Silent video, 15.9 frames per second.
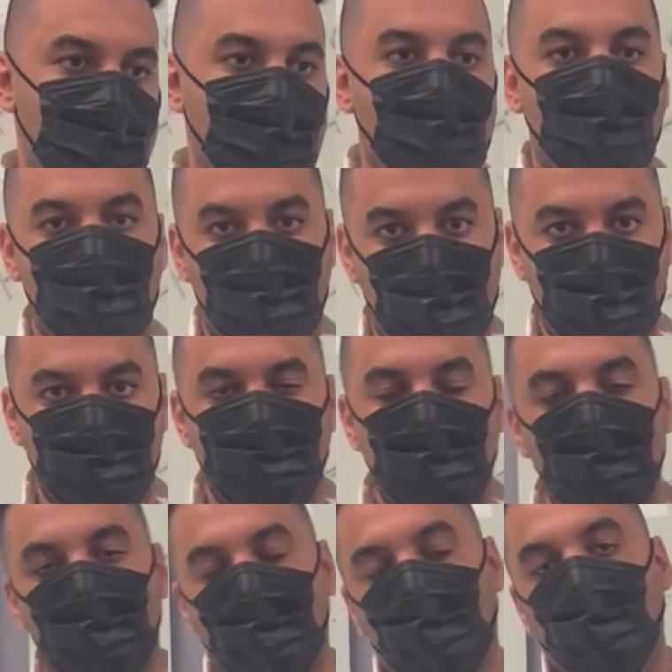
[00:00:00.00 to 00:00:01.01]
in the next
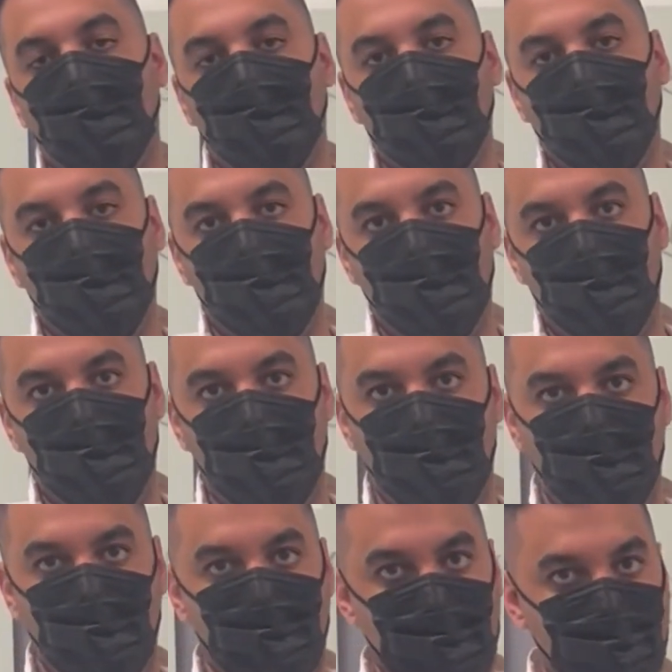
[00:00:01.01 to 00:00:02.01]
paper, hopefully that we
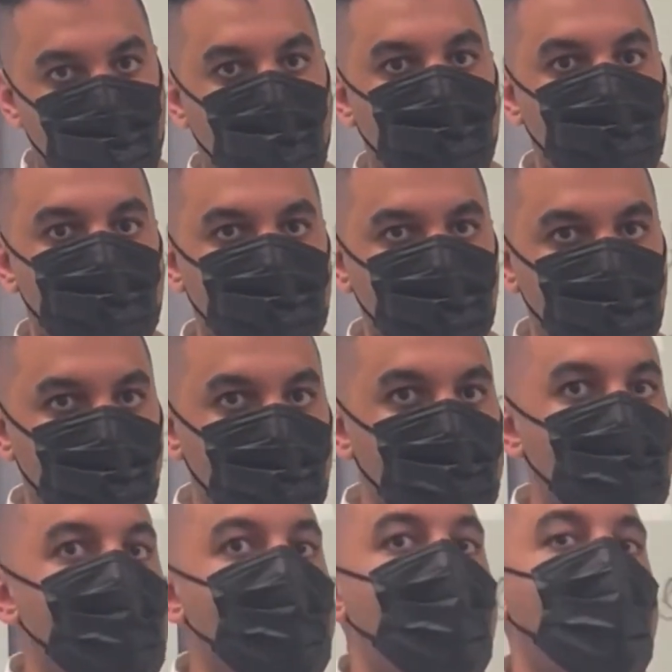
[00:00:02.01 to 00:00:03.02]
will get published soon,
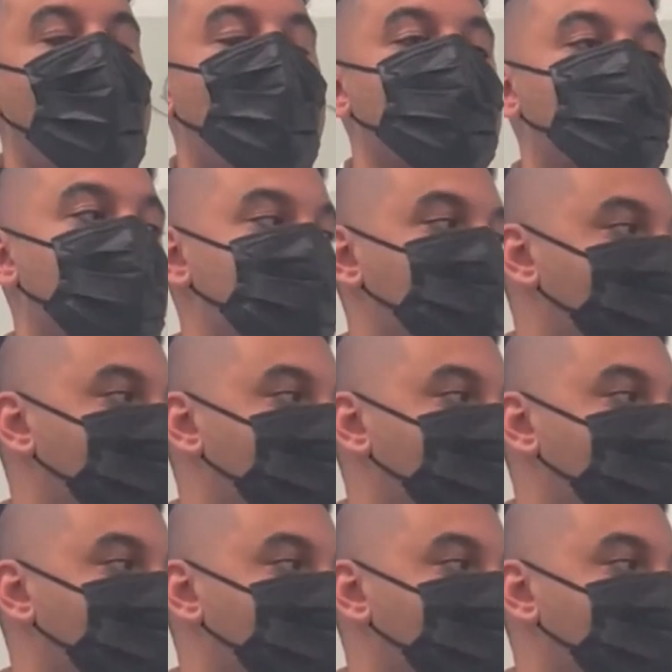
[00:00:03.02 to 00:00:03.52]
we try to